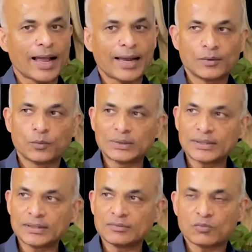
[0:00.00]
And
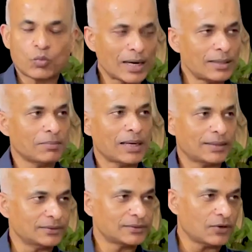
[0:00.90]
within 1
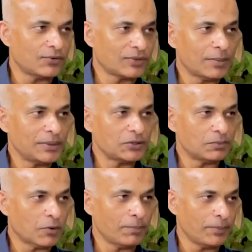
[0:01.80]
month of coming
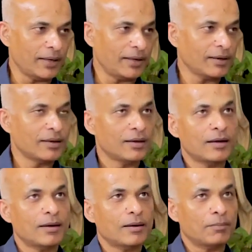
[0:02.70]
to Bombay,
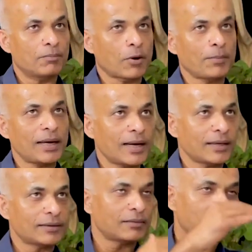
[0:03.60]
Bombay
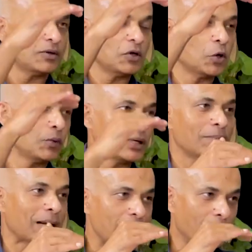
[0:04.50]
had
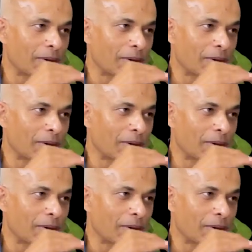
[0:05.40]
lowered my